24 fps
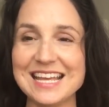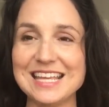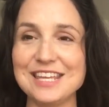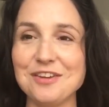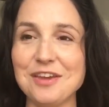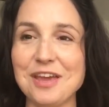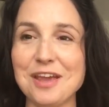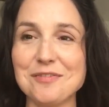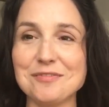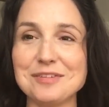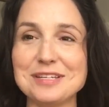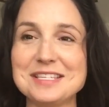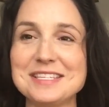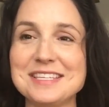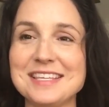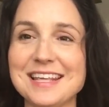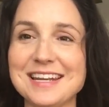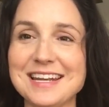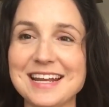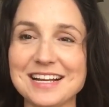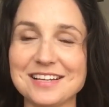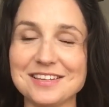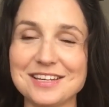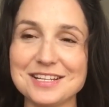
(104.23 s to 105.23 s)
that
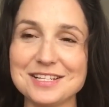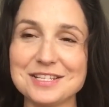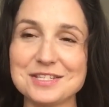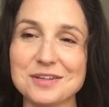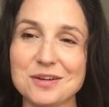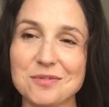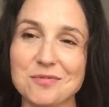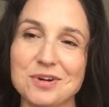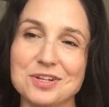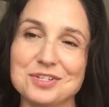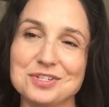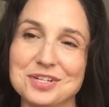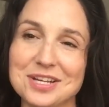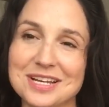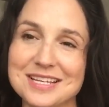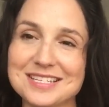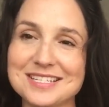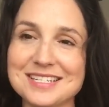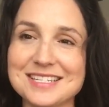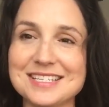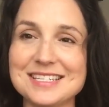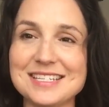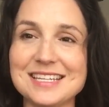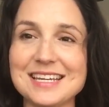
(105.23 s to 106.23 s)
neckline. So I wanted you guys
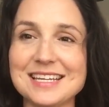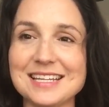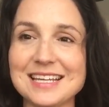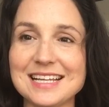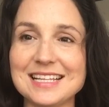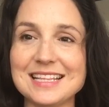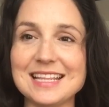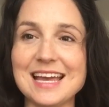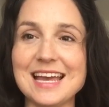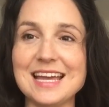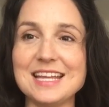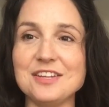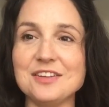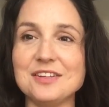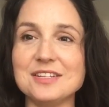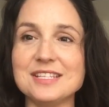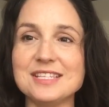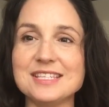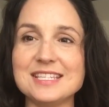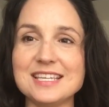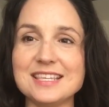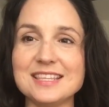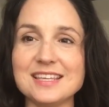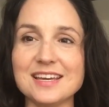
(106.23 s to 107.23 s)
to see it like that. You can
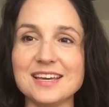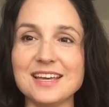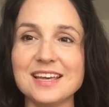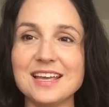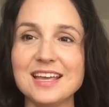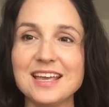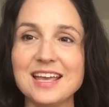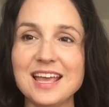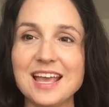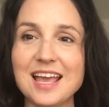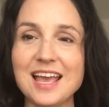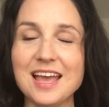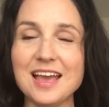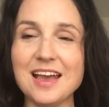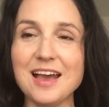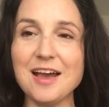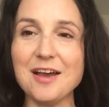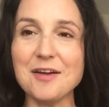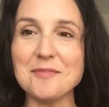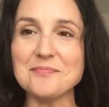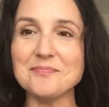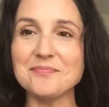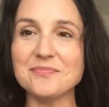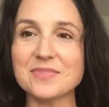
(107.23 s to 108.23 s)
see
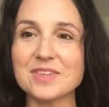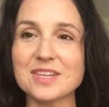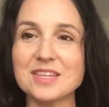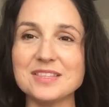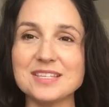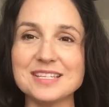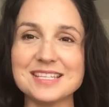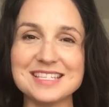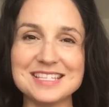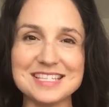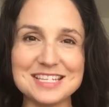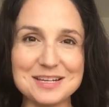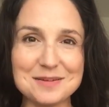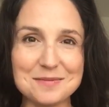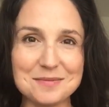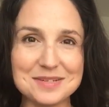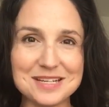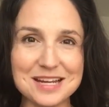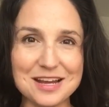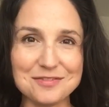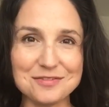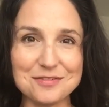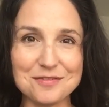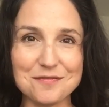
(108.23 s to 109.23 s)
the seam
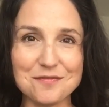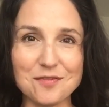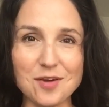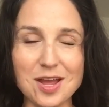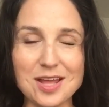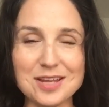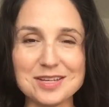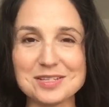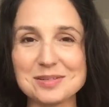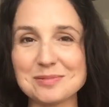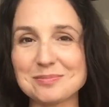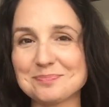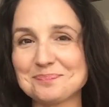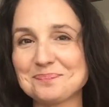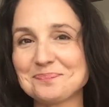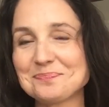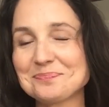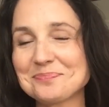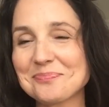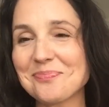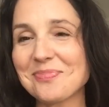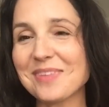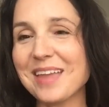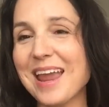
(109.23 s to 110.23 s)
down the front.
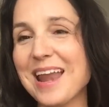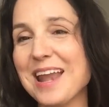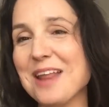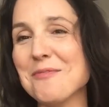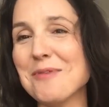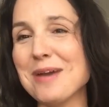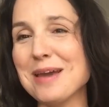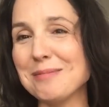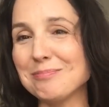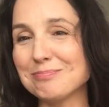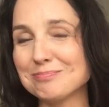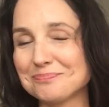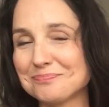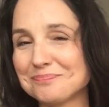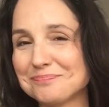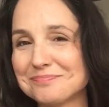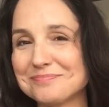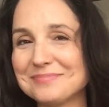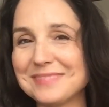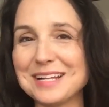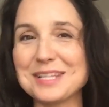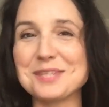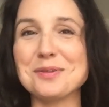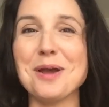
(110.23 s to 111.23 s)
Anyway,
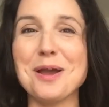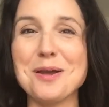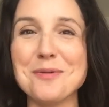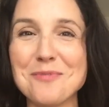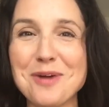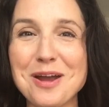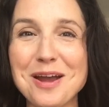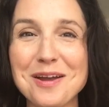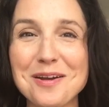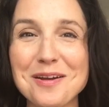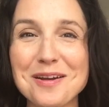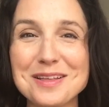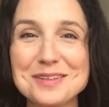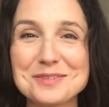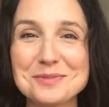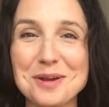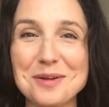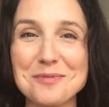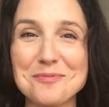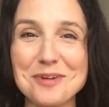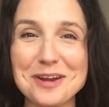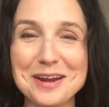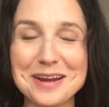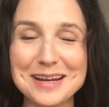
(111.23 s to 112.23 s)
that's why
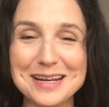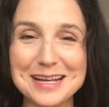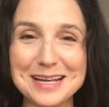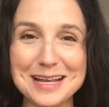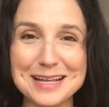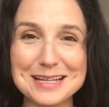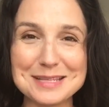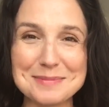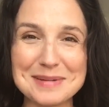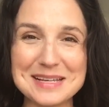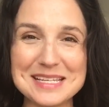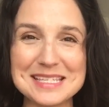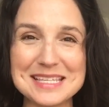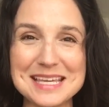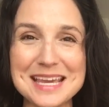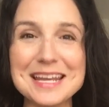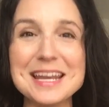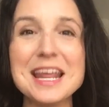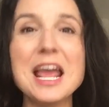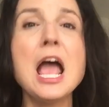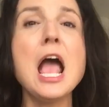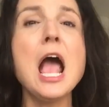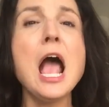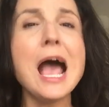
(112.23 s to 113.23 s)
I'm wearing it against my skin.
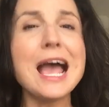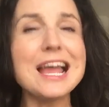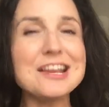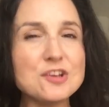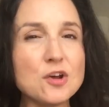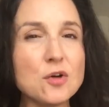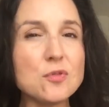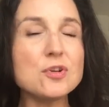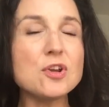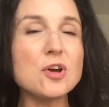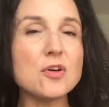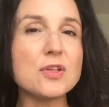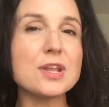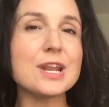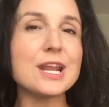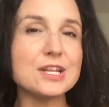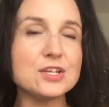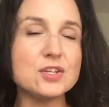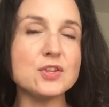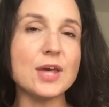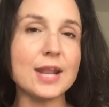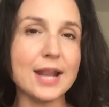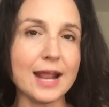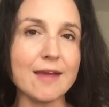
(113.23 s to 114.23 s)
I don't know that I
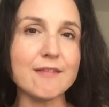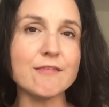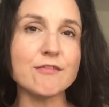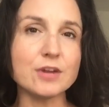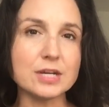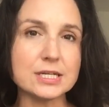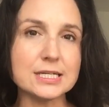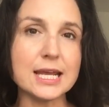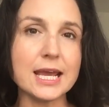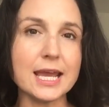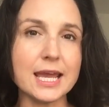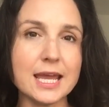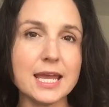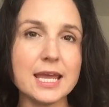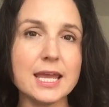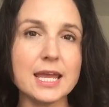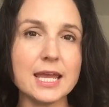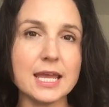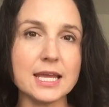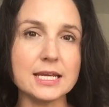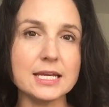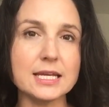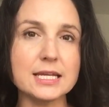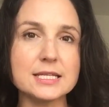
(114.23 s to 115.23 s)
do that every day.
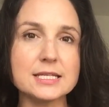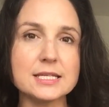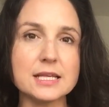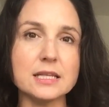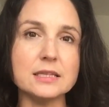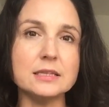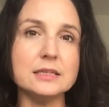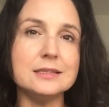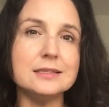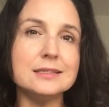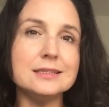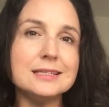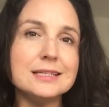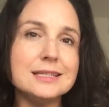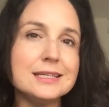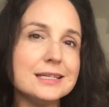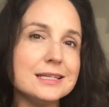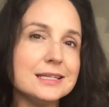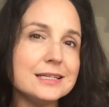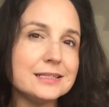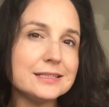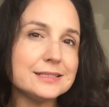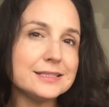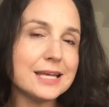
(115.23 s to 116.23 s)
It is a
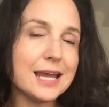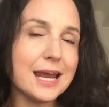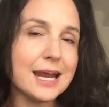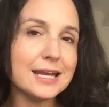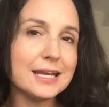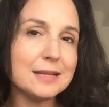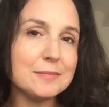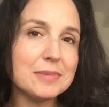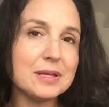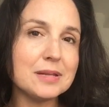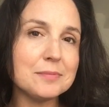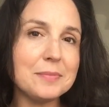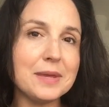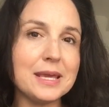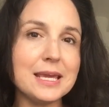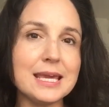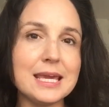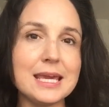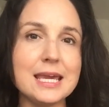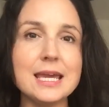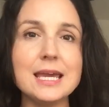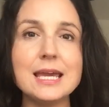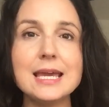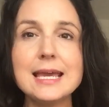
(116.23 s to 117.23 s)
little tiny bit
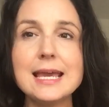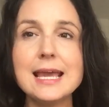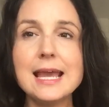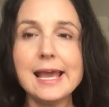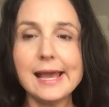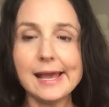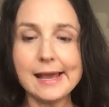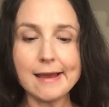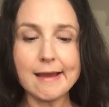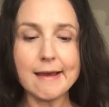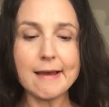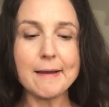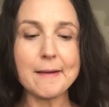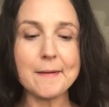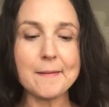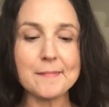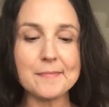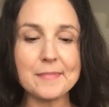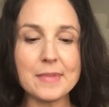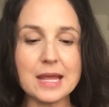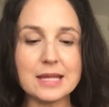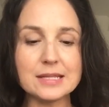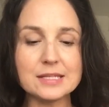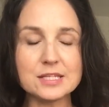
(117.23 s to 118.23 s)
picky.
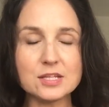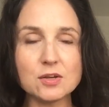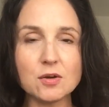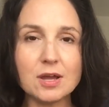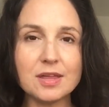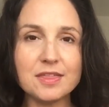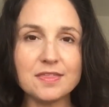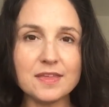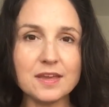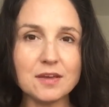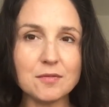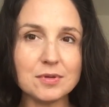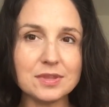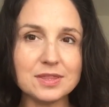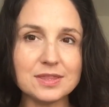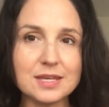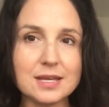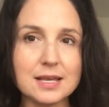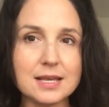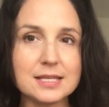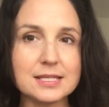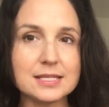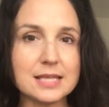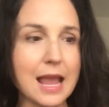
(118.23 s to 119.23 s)
And so I think with
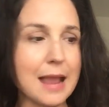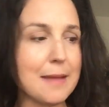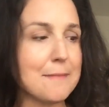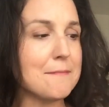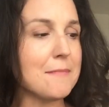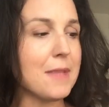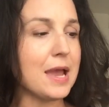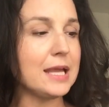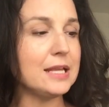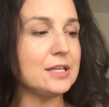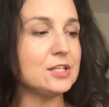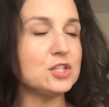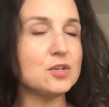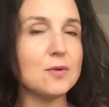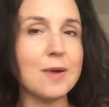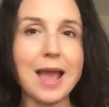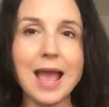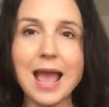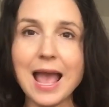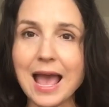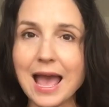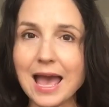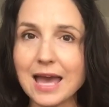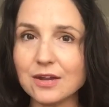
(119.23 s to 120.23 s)
this, I might do a
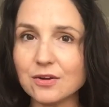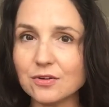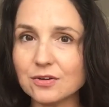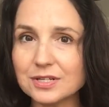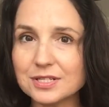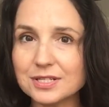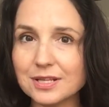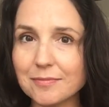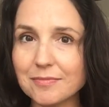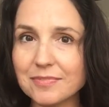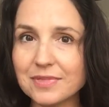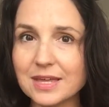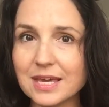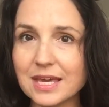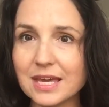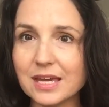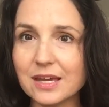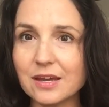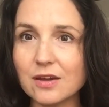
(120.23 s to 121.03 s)
hat or something